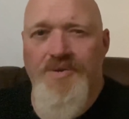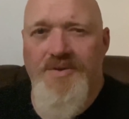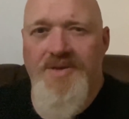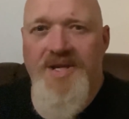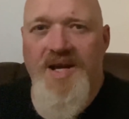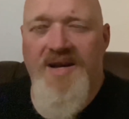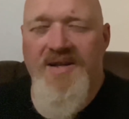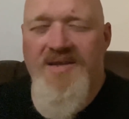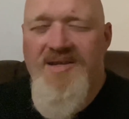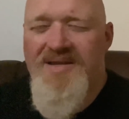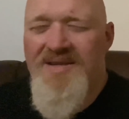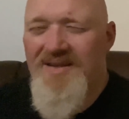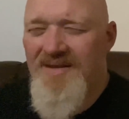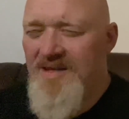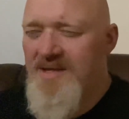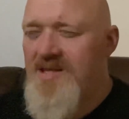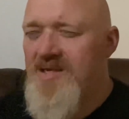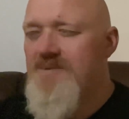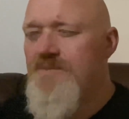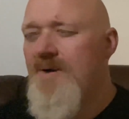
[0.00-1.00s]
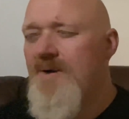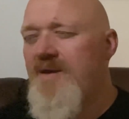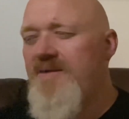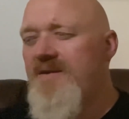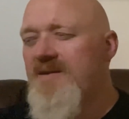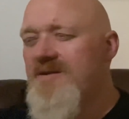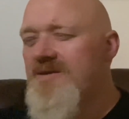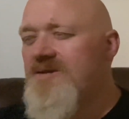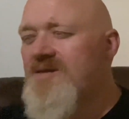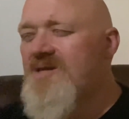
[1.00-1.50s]
touch, and this is one
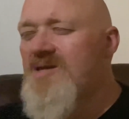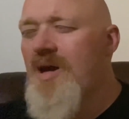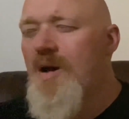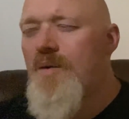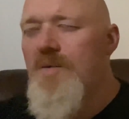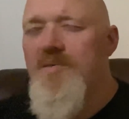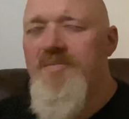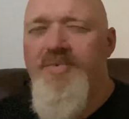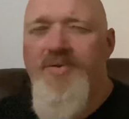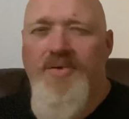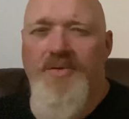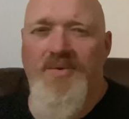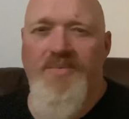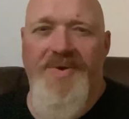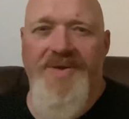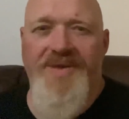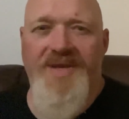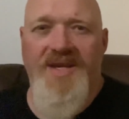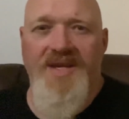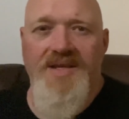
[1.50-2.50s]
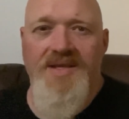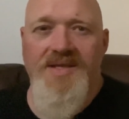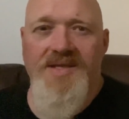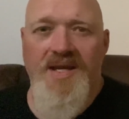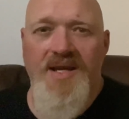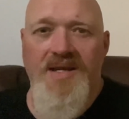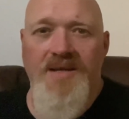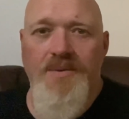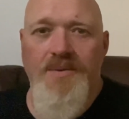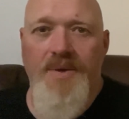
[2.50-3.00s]
that's so important with kids
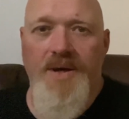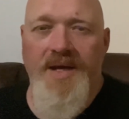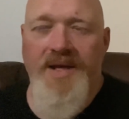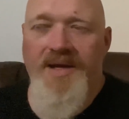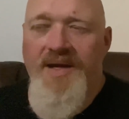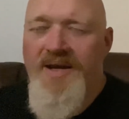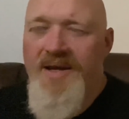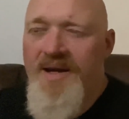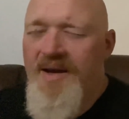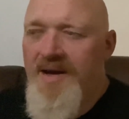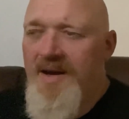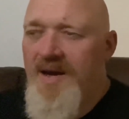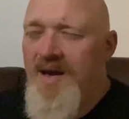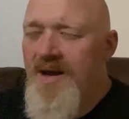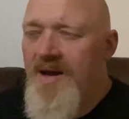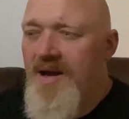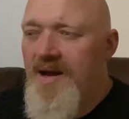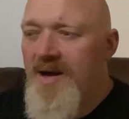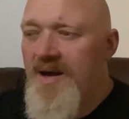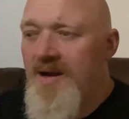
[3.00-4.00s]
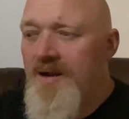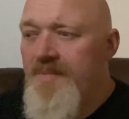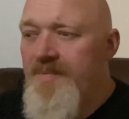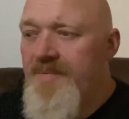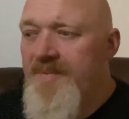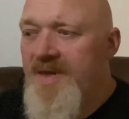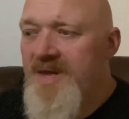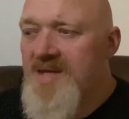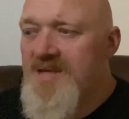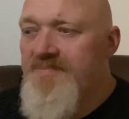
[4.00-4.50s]
anyway.
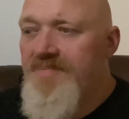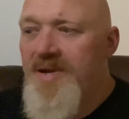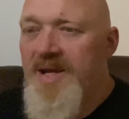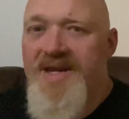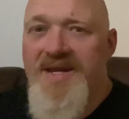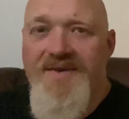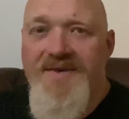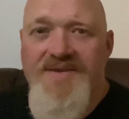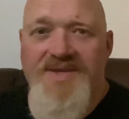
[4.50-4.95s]
There's plenty of